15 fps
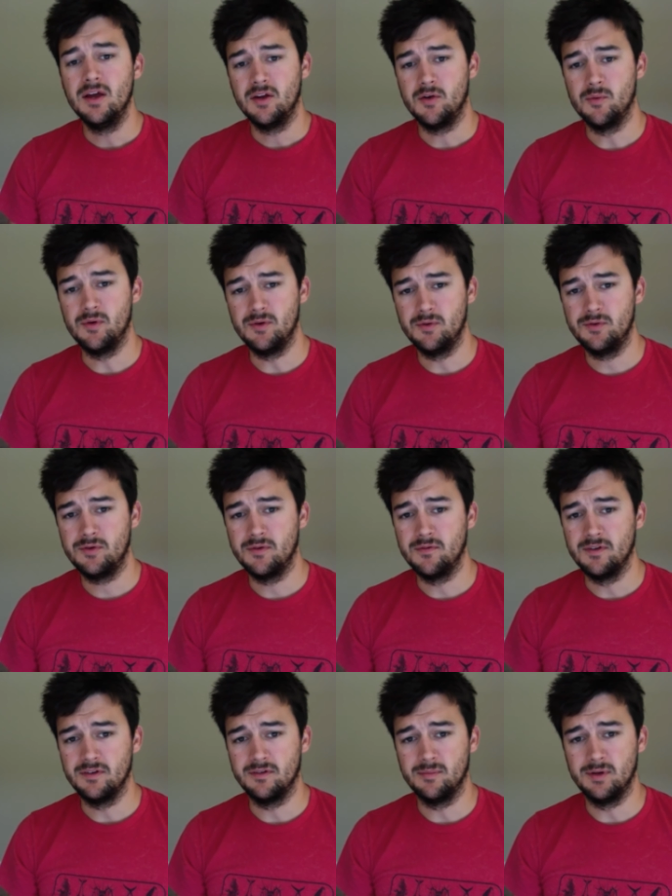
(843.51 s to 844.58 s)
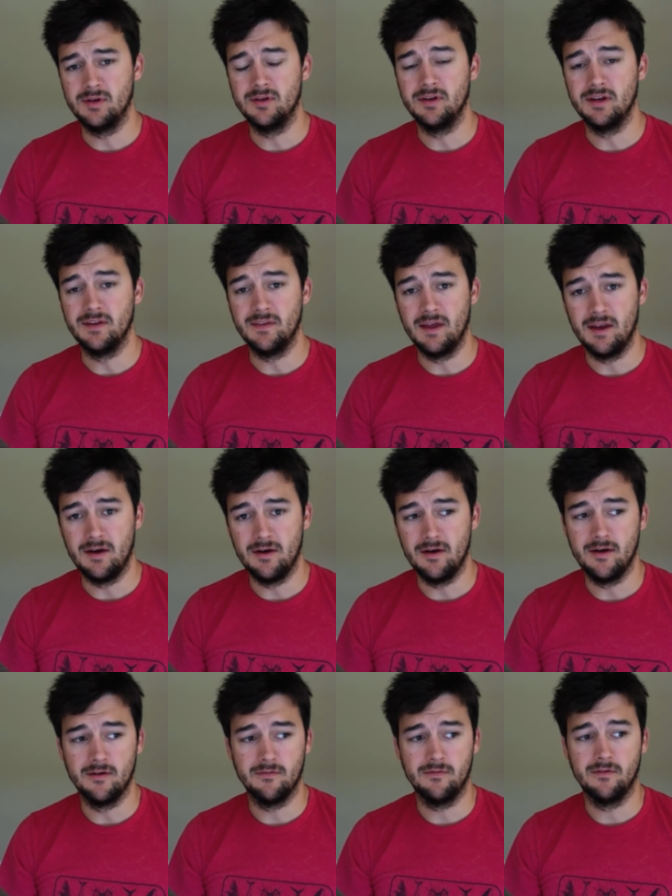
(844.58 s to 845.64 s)
you reduce your visibility in that
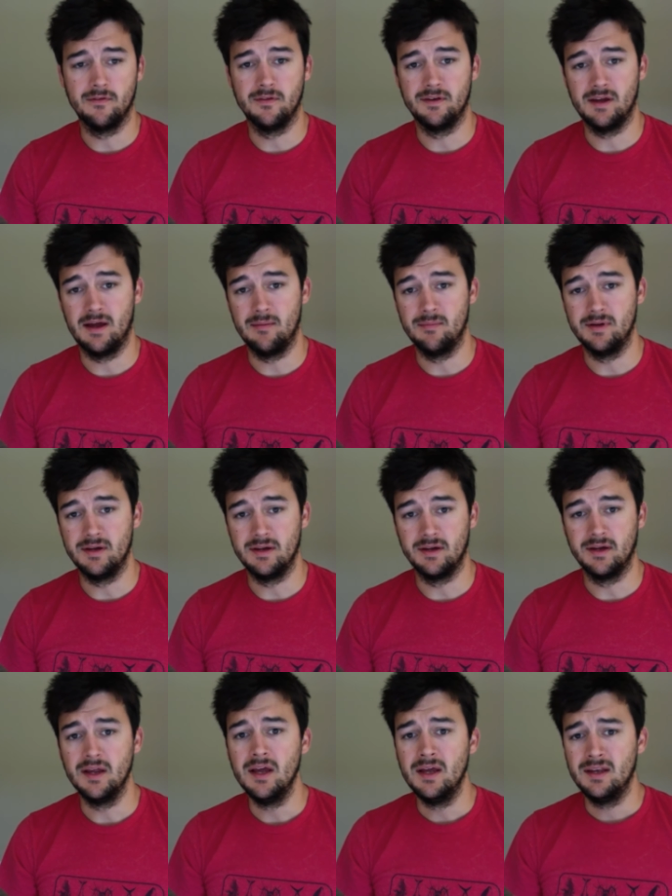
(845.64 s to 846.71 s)
area for the time being.